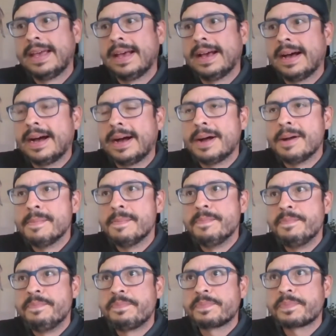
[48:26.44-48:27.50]

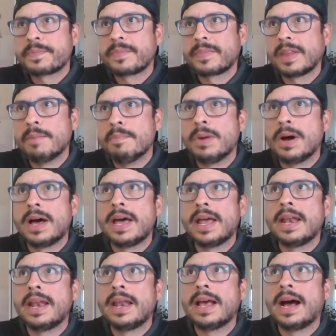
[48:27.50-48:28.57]

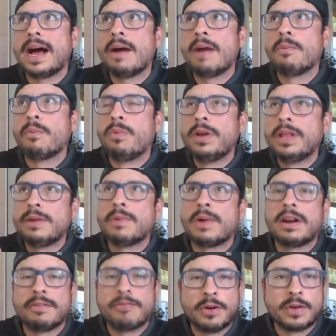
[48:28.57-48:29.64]
But I really
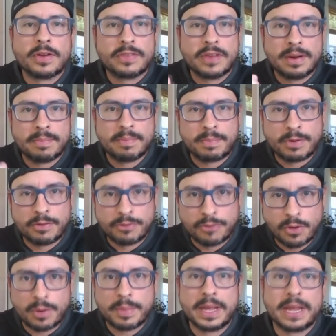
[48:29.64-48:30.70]
wanted to focus on
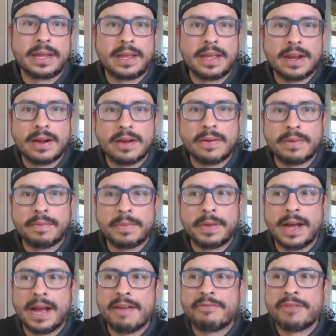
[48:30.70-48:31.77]
performing. You know,
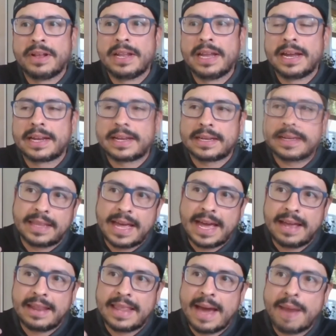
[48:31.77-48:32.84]
I felt like
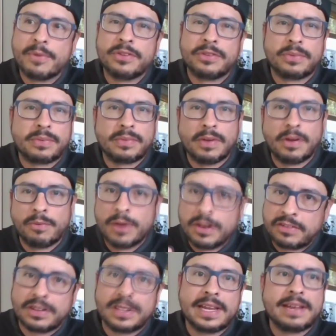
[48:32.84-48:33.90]
that was
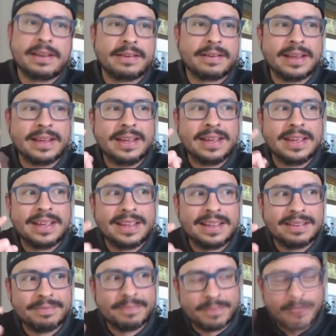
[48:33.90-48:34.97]
originally
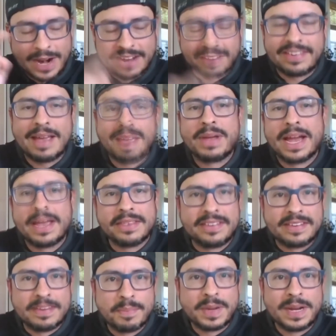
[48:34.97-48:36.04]
when I sat behind the
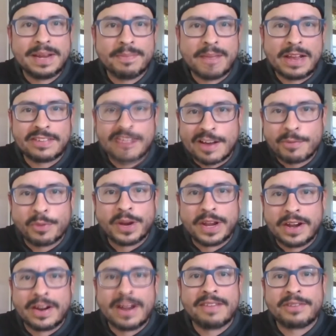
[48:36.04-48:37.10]
timpani in my sophomore
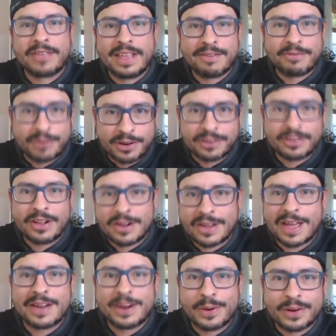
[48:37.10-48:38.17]
year after that first all
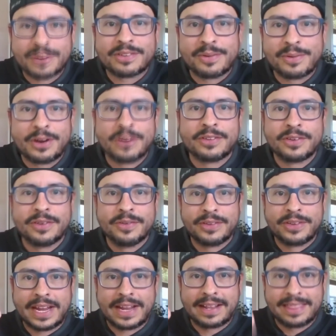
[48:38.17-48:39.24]
county orchestra rehearsal. It
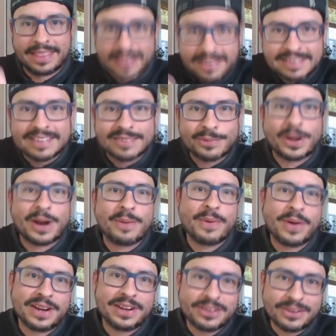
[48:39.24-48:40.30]
was like, this is what I
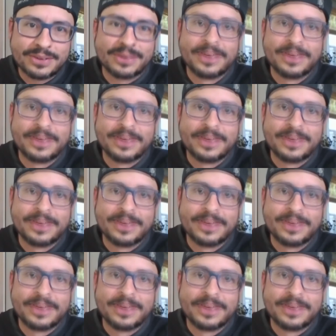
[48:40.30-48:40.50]
want to do.